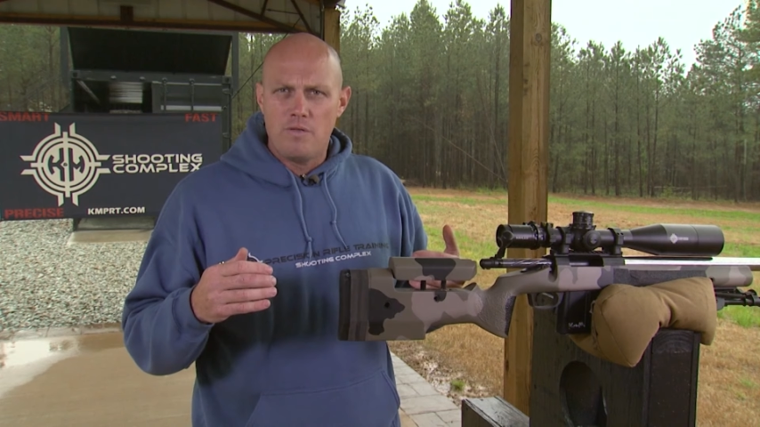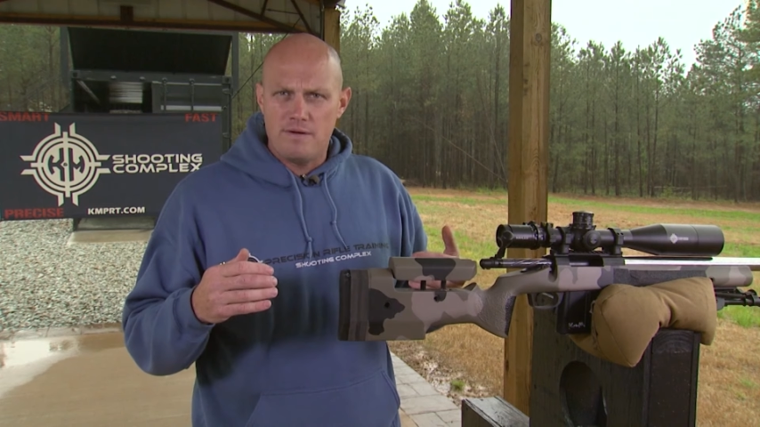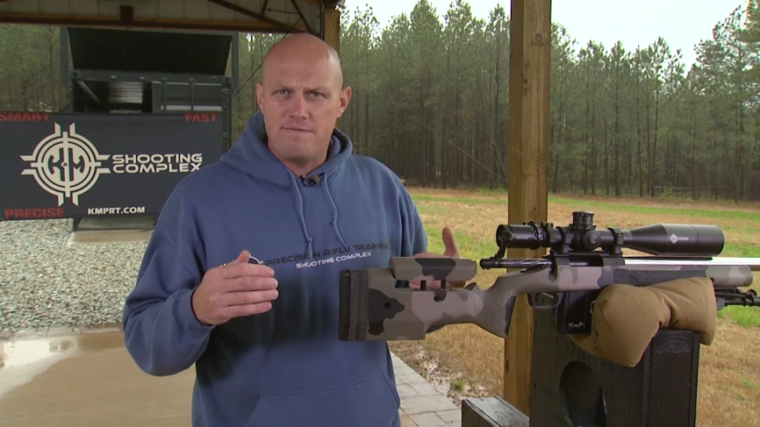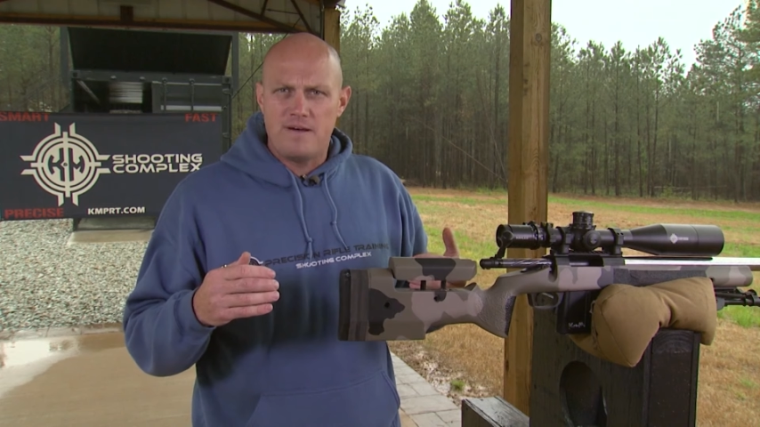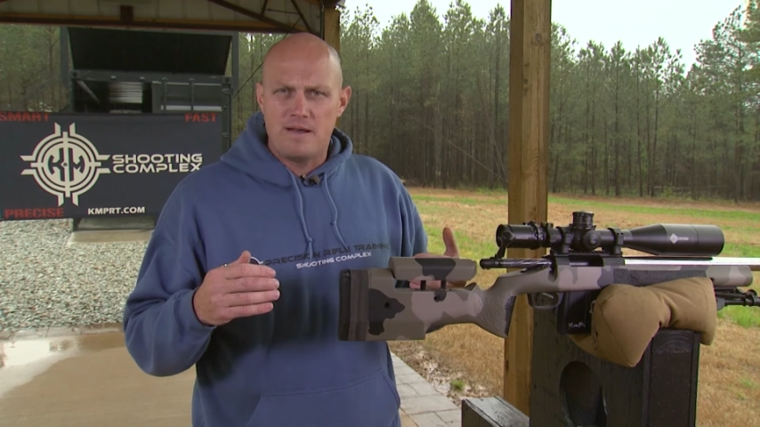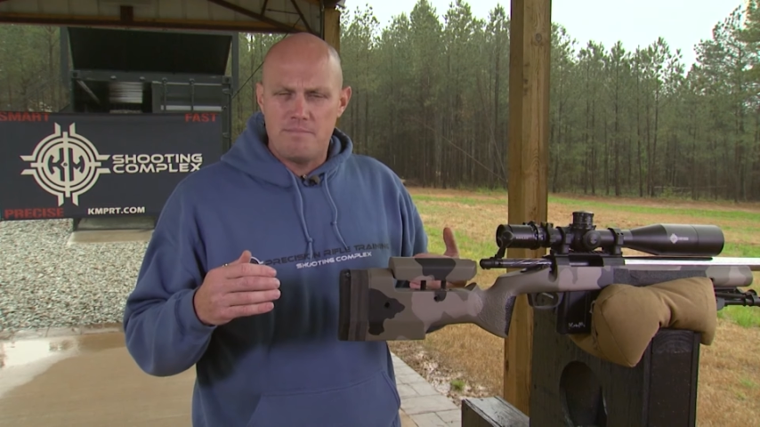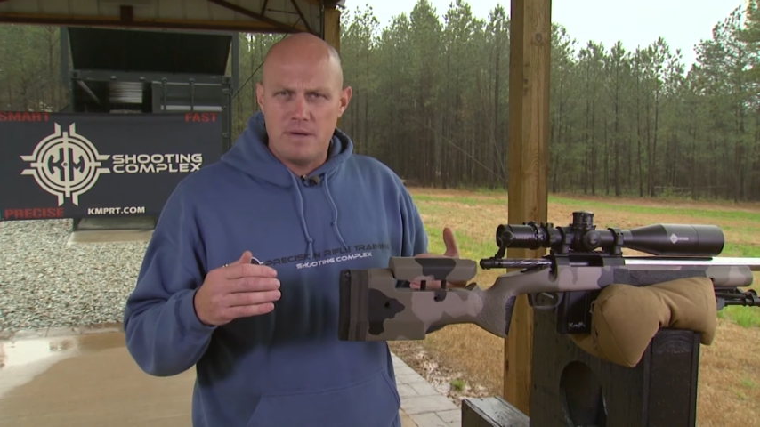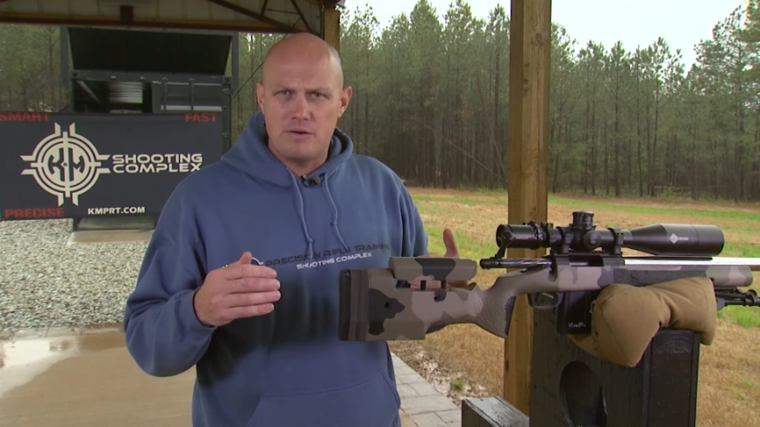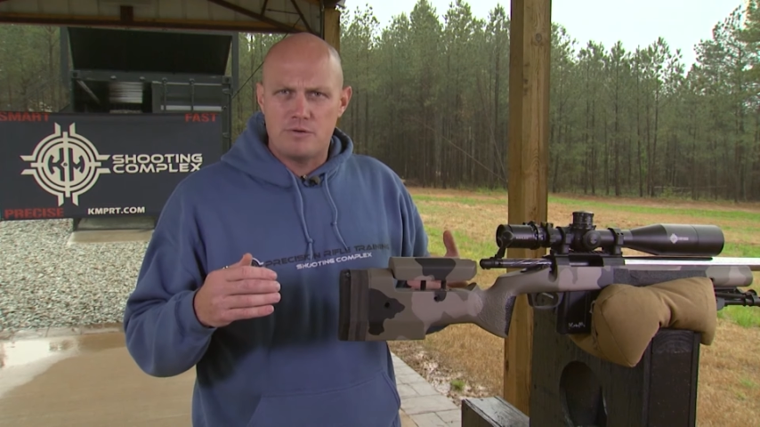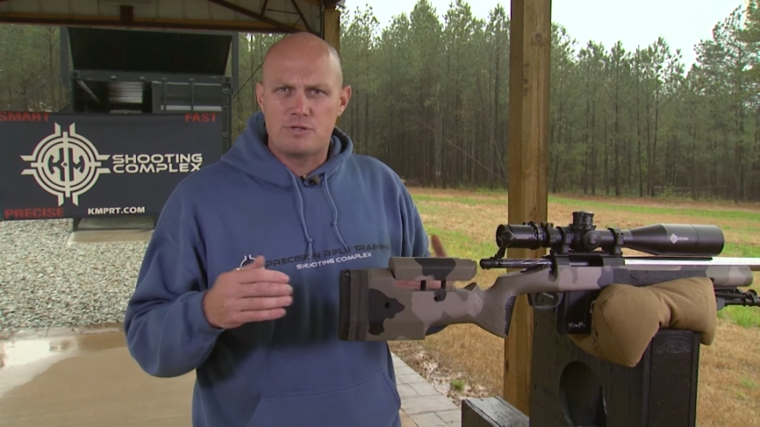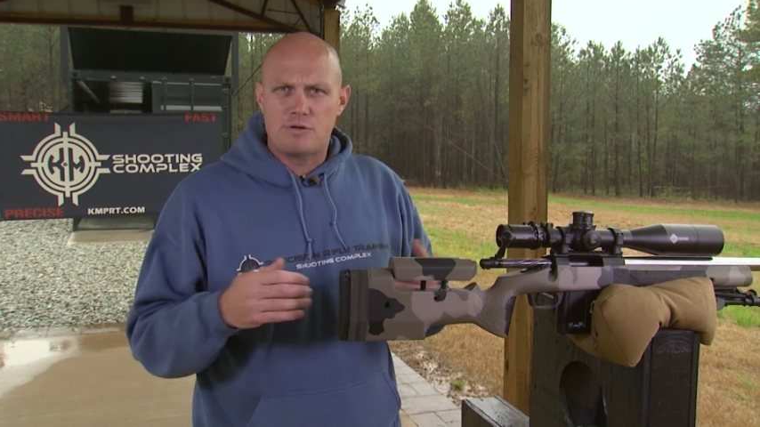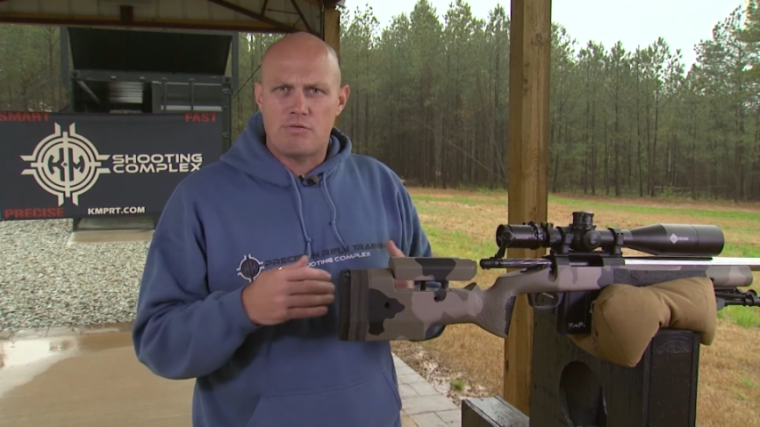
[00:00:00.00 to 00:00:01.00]
the
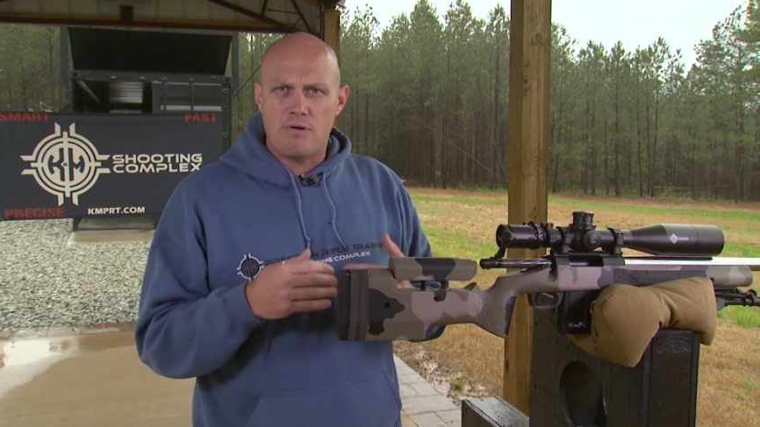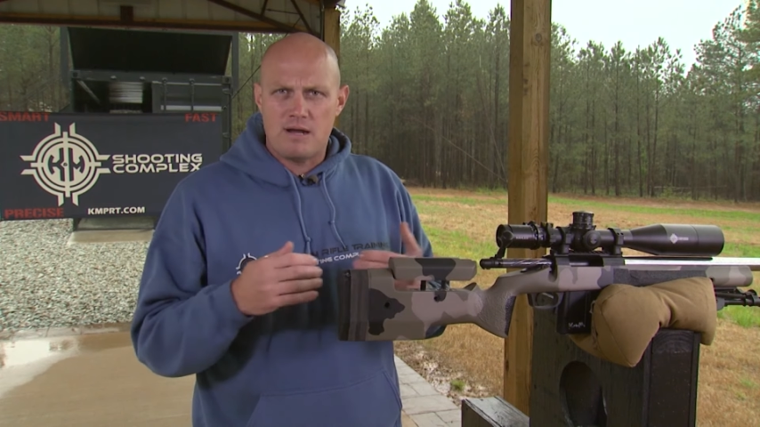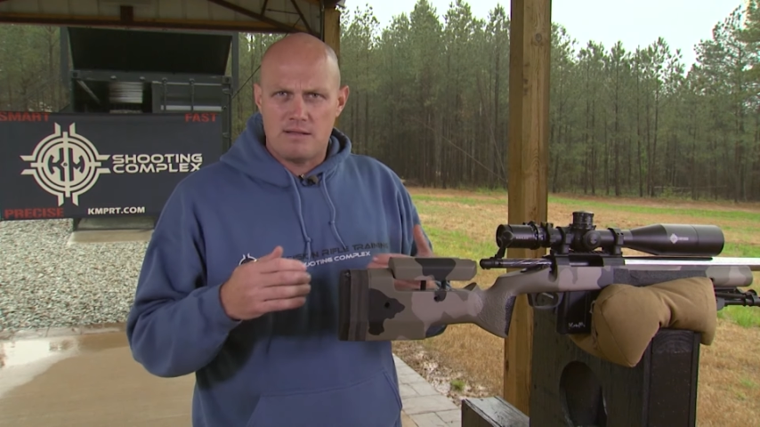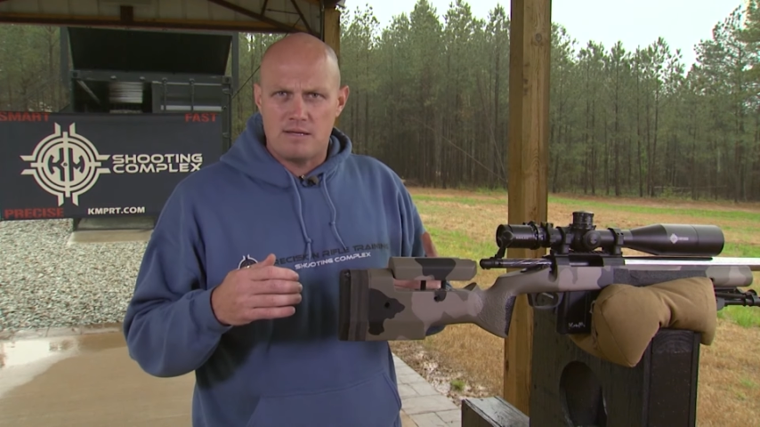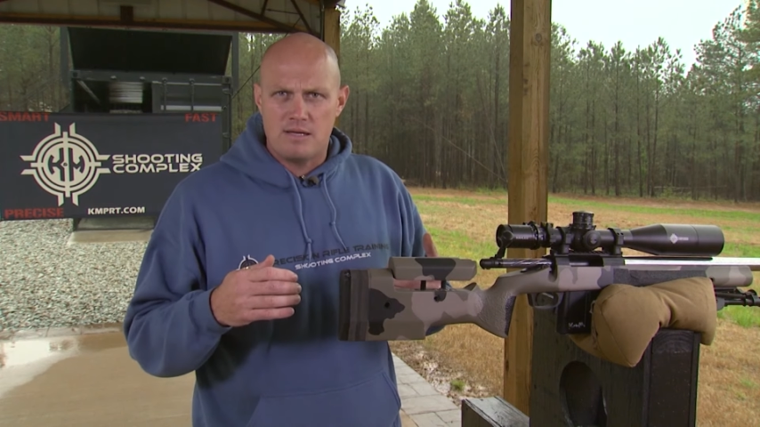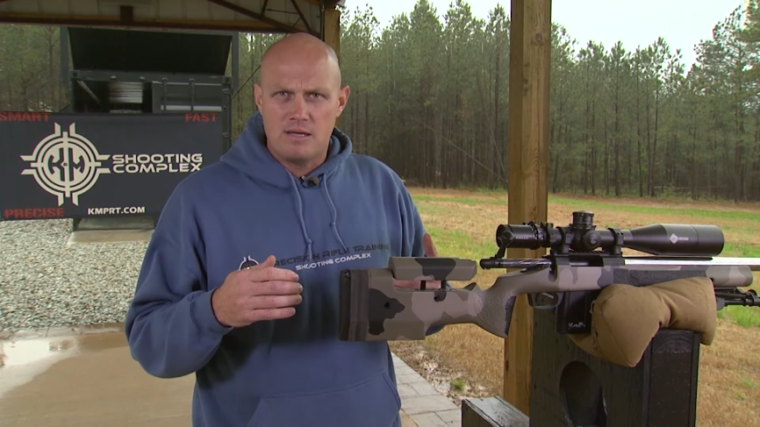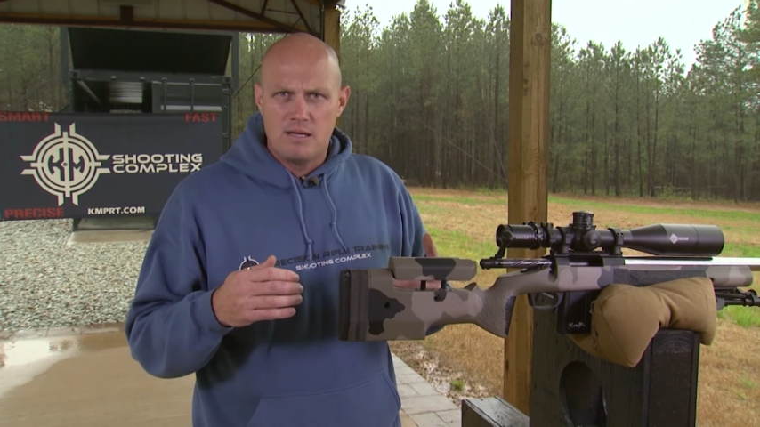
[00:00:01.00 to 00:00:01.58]
fundamentals correctly.